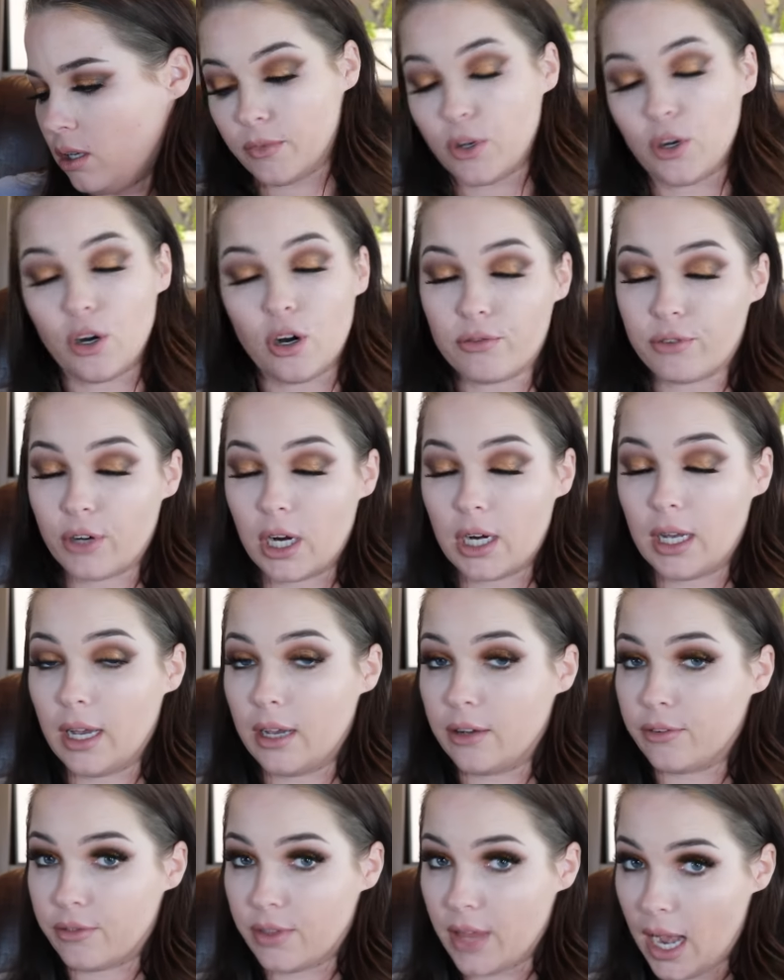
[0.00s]
Girlfriend,
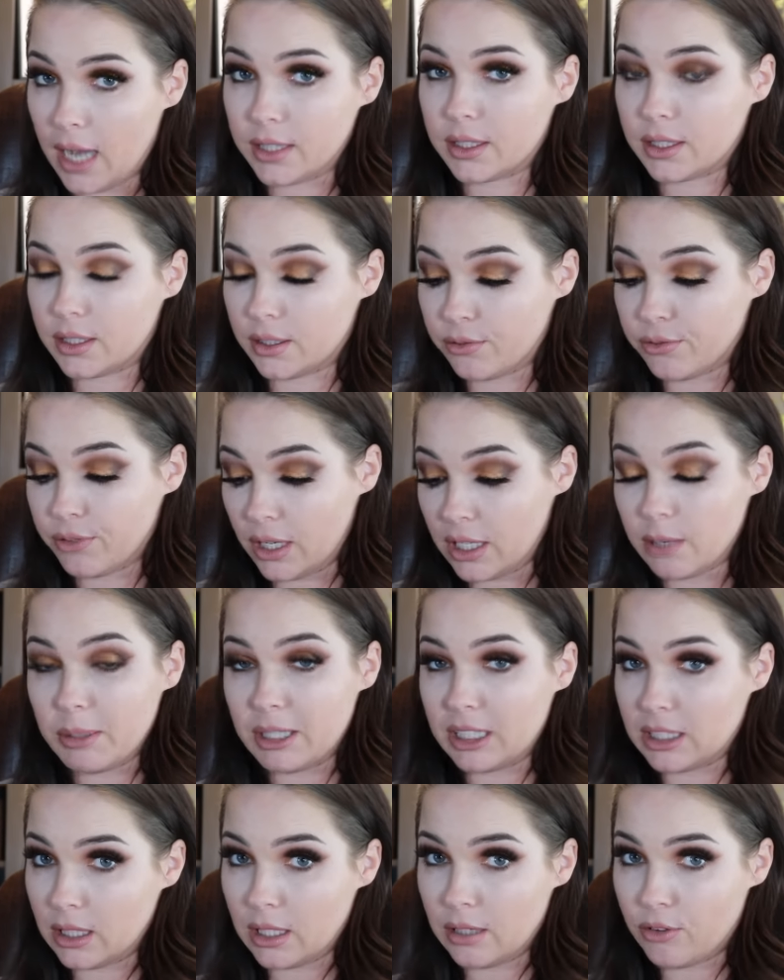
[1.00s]
if that's
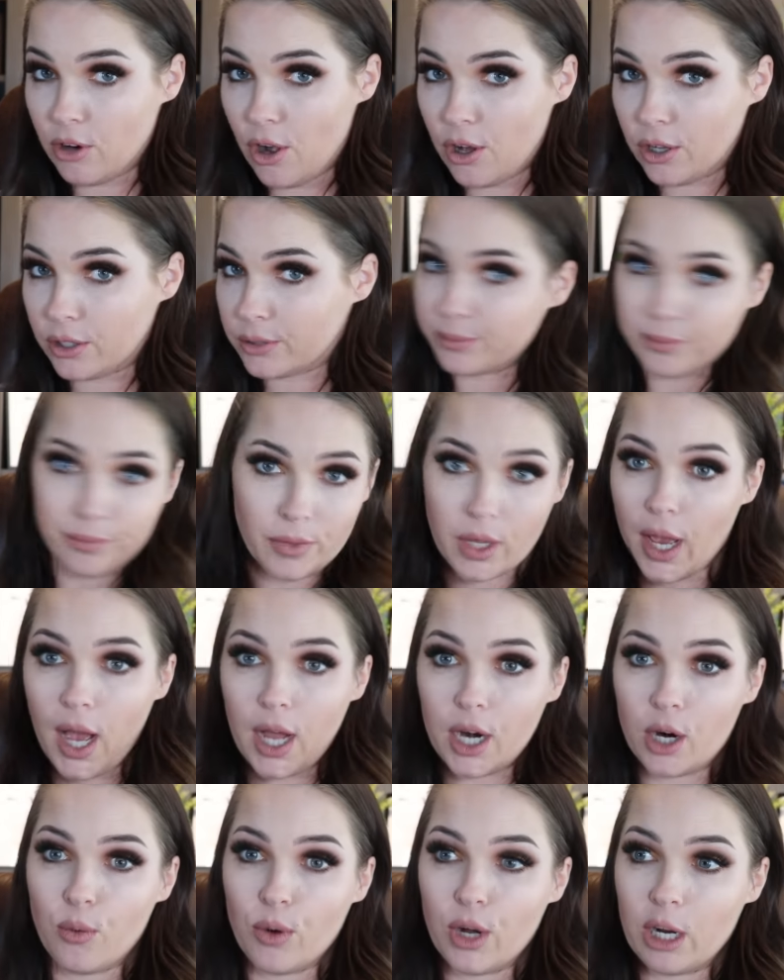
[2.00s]
fundamentally wrong,
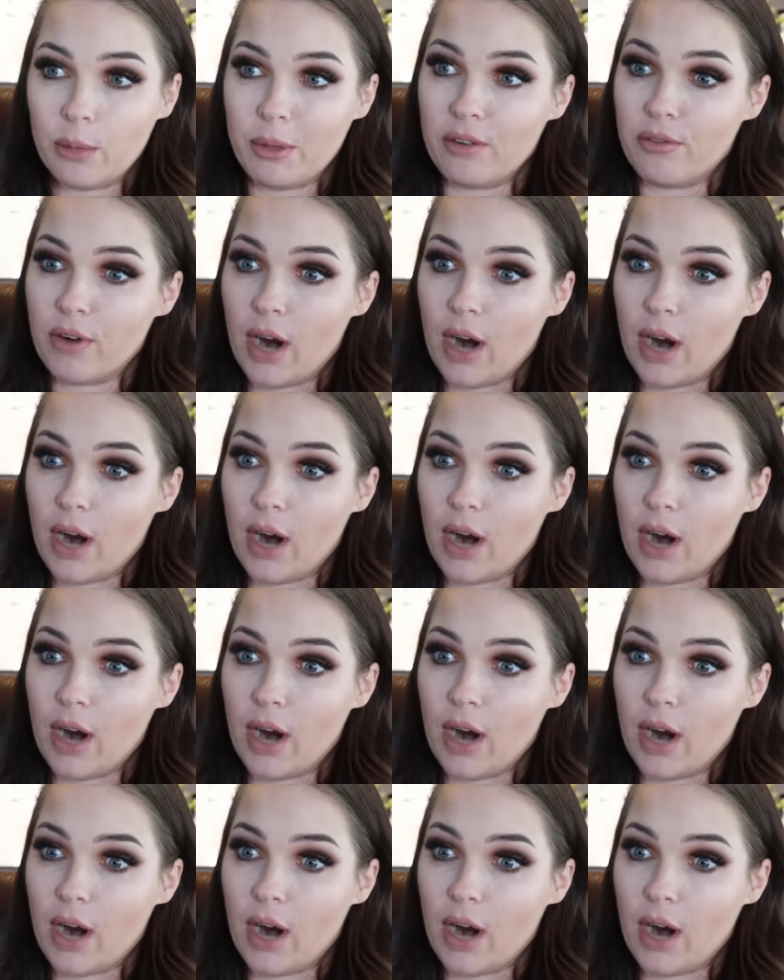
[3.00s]
I don't want to be